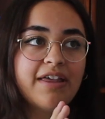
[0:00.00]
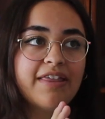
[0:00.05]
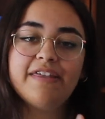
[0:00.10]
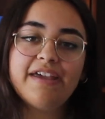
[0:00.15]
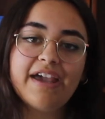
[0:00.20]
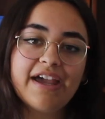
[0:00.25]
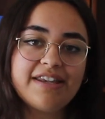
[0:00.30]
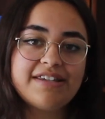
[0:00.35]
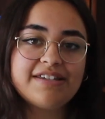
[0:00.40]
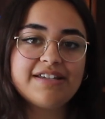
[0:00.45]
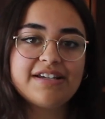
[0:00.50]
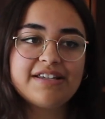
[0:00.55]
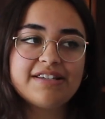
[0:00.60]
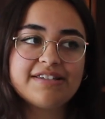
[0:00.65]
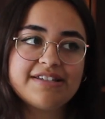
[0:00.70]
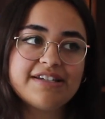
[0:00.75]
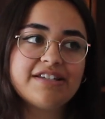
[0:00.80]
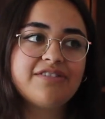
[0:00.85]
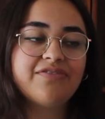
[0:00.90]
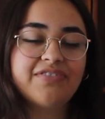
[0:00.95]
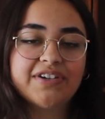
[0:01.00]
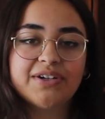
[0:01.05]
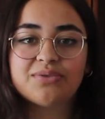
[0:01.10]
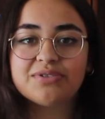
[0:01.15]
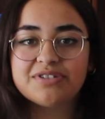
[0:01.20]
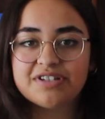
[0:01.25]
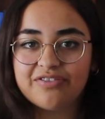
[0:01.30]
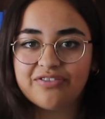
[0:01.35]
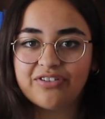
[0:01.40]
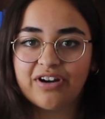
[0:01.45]
the ending did feel
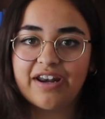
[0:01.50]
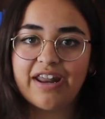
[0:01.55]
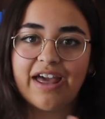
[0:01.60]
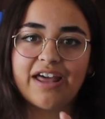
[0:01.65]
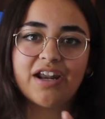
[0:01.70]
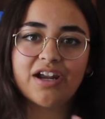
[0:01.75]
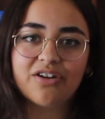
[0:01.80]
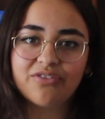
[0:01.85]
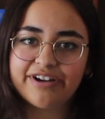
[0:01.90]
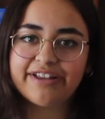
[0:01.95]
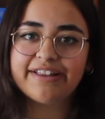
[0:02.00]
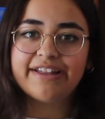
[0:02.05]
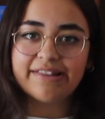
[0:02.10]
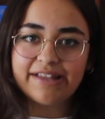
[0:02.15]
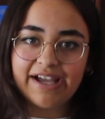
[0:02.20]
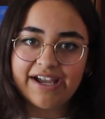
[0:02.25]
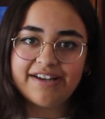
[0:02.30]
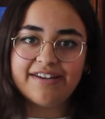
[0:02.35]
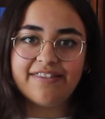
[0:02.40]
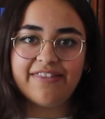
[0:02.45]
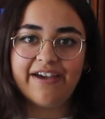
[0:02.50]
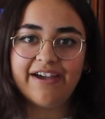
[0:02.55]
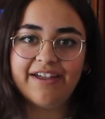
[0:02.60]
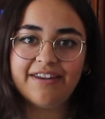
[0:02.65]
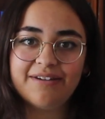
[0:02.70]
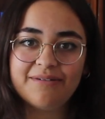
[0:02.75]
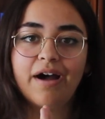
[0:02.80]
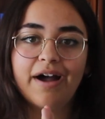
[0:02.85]
different, and I really liked that.